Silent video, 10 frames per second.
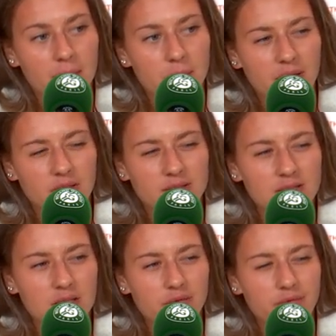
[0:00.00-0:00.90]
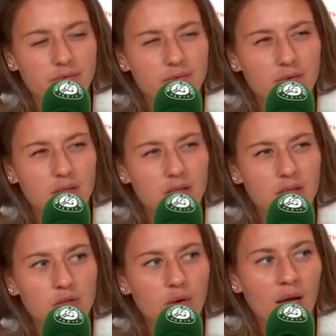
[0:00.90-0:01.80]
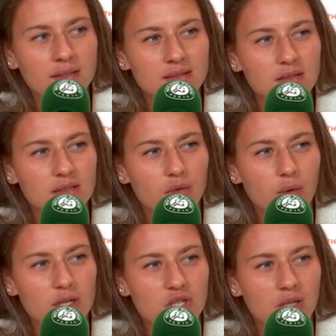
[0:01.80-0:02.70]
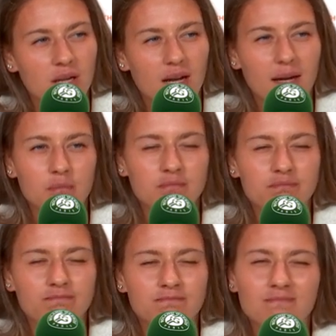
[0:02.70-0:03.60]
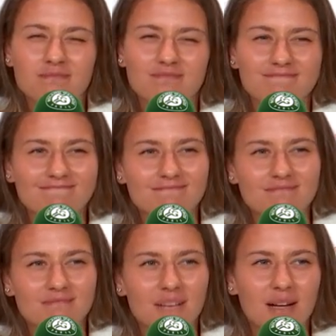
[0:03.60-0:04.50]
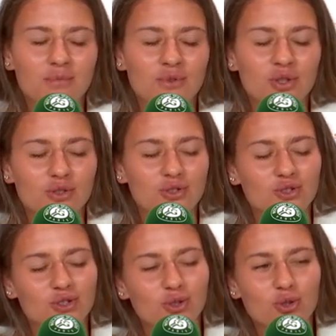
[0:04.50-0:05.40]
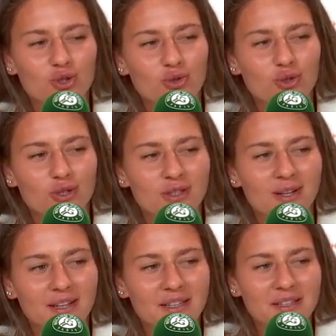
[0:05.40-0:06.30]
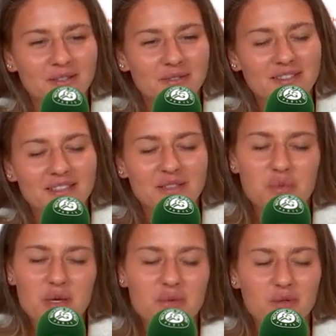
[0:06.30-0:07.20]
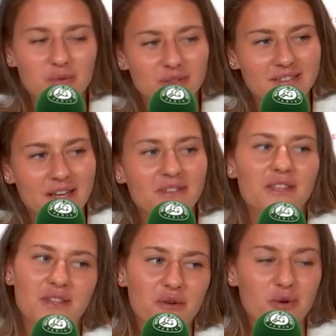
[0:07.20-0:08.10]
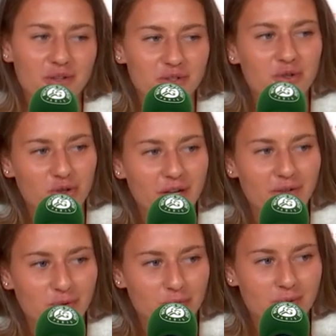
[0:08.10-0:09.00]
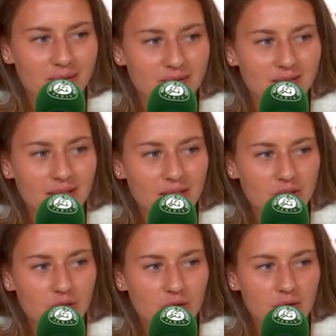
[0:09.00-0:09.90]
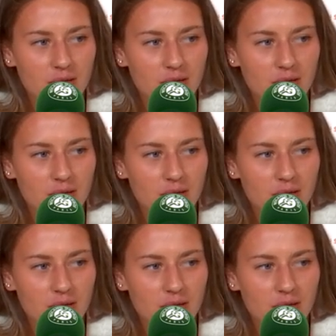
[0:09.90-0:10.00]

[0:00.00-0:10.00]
Because if you ask this question, I'm not so sure these people will say that they want Ukraine to win, you know?